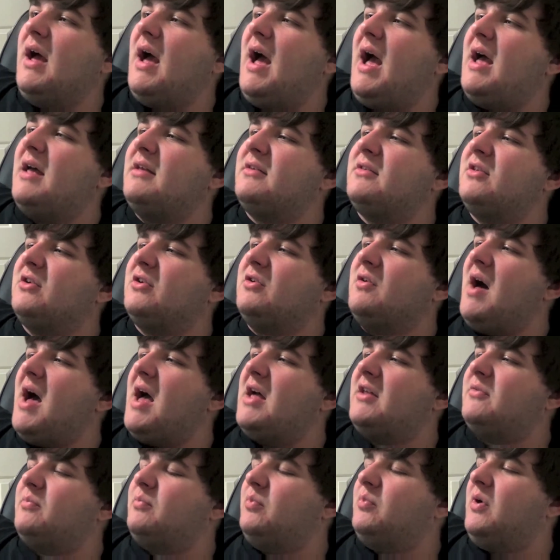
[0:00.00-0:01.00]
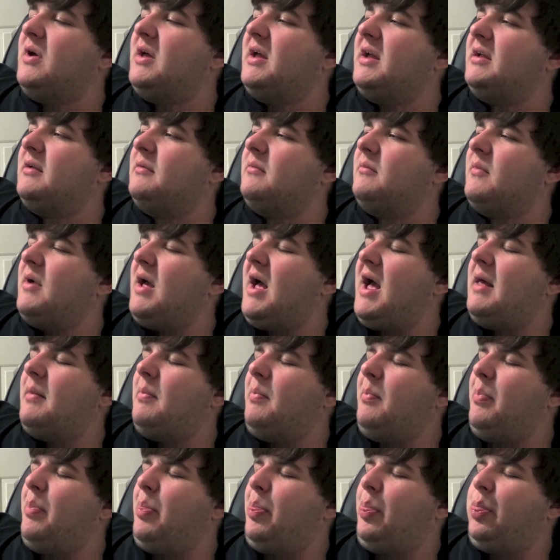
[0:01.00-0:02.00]
As the glass break,
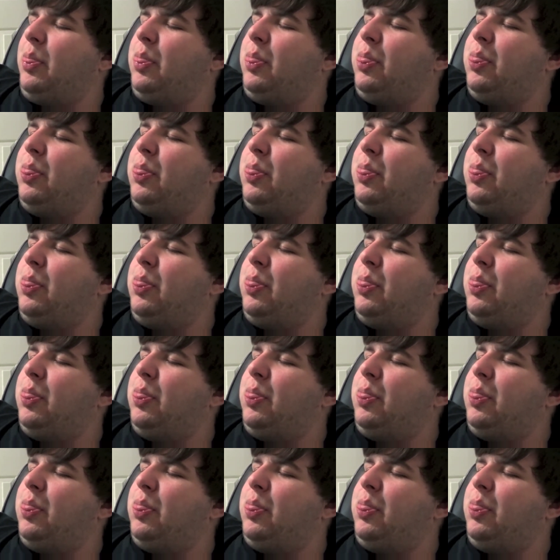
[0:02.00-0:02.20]
at,